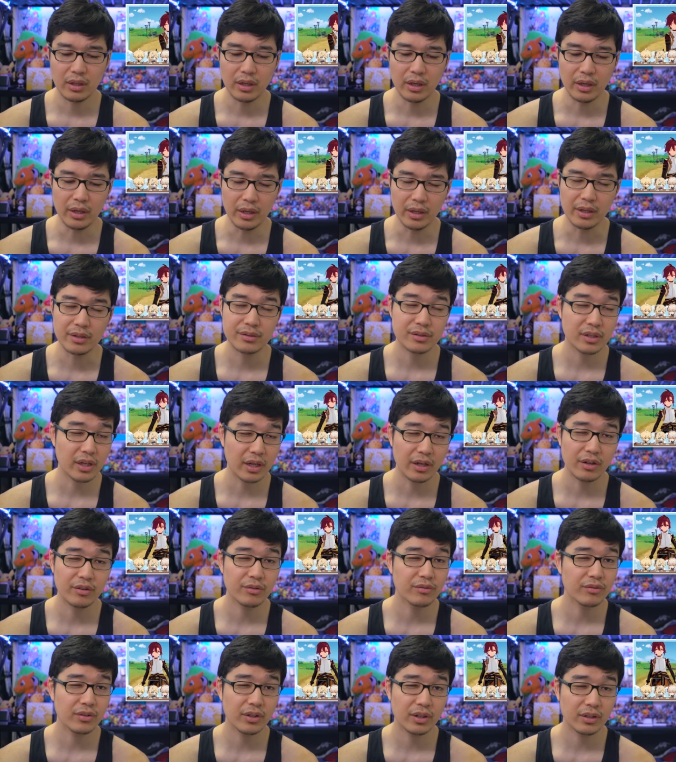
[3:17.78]
it is kind
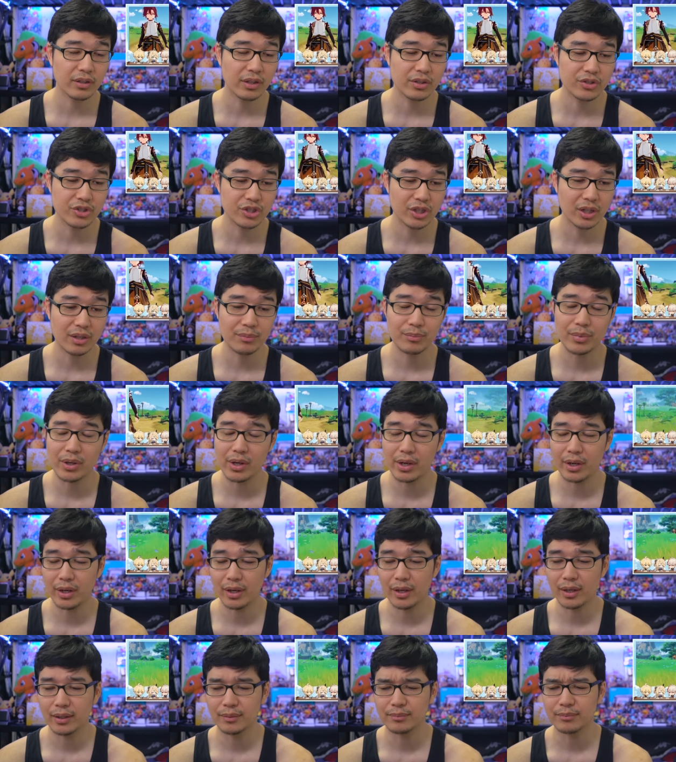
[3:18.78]
of uh, legit, but
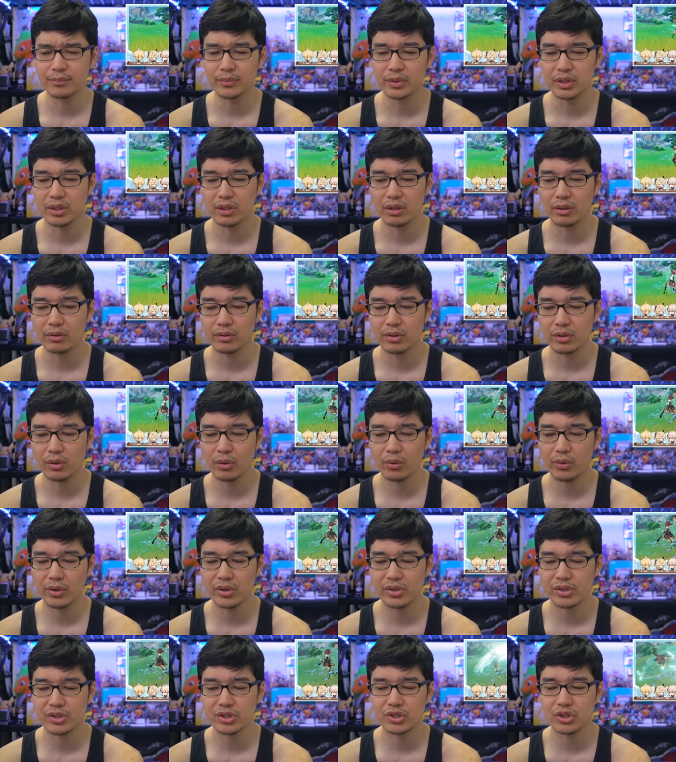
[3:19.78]
um, you know, you
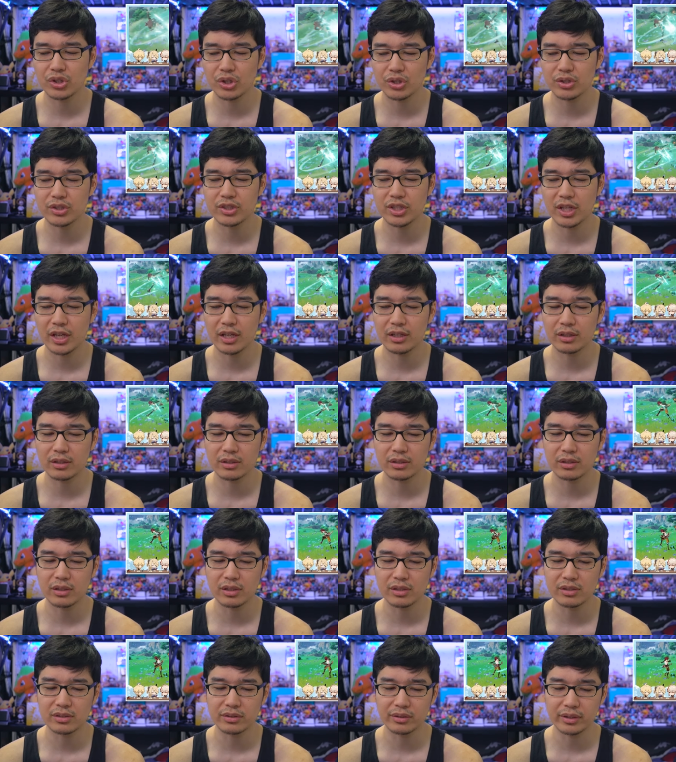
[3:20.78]
always should take
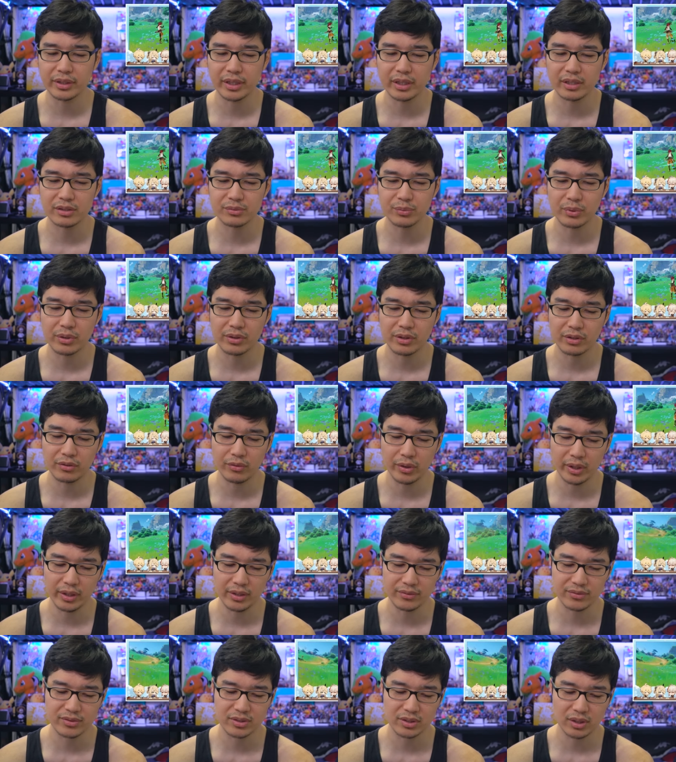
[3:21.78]
these leaks with a
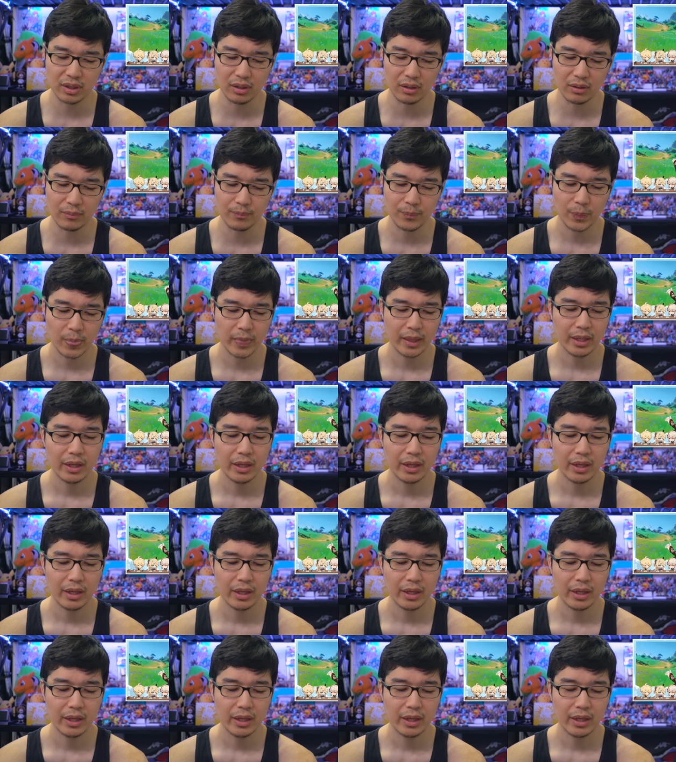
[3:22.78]
grain of salt.